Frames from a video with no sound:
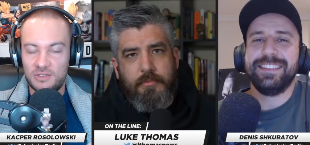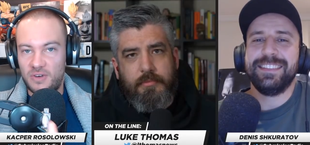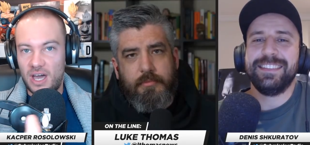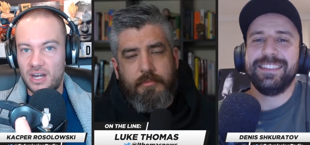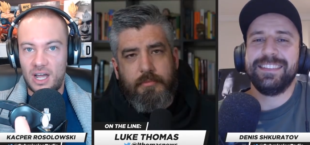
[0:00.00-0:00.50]
Speaker 1: Like, if
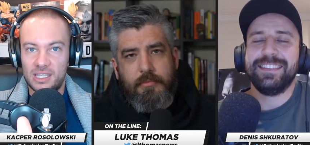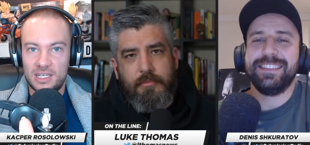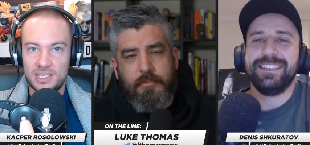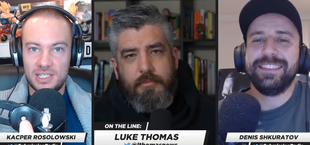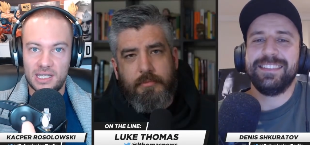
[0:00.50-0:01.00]
Fight
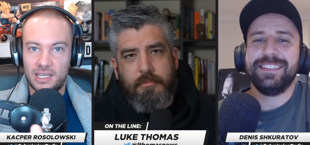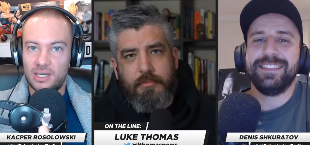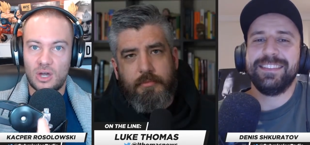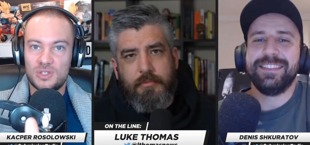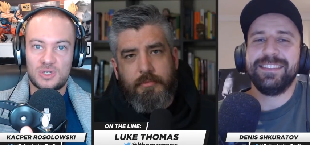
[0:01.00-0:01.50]
Island is near,
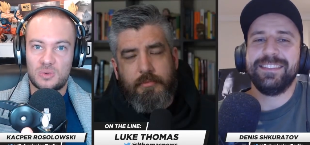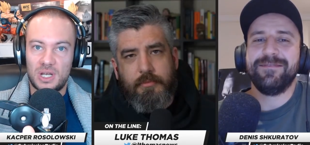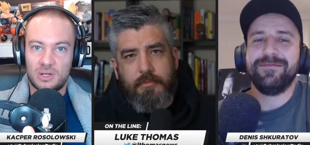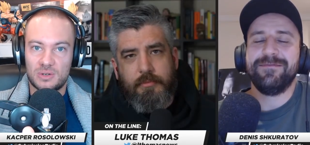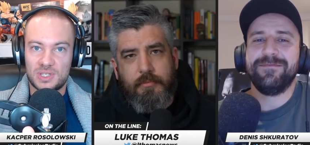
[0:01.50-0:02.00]
like, Costa
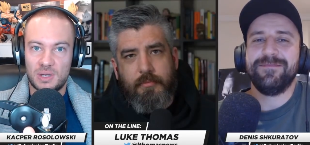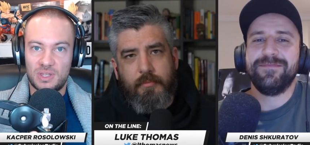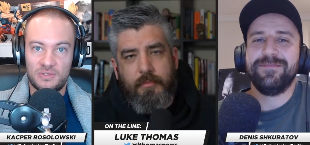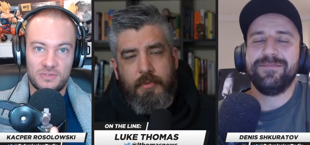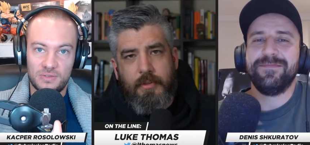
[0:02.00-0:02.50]
Rica or
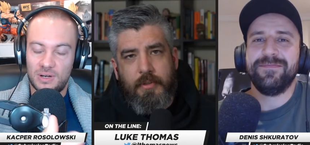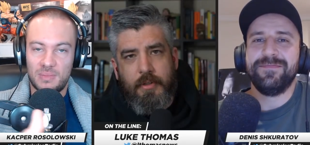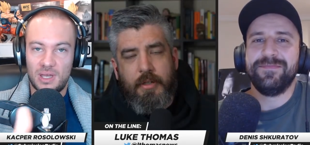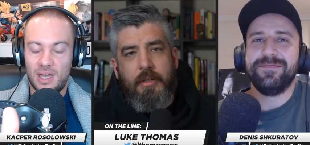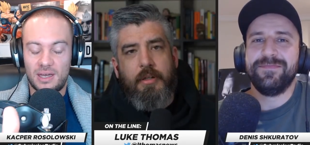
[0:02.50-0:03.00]
something, you know,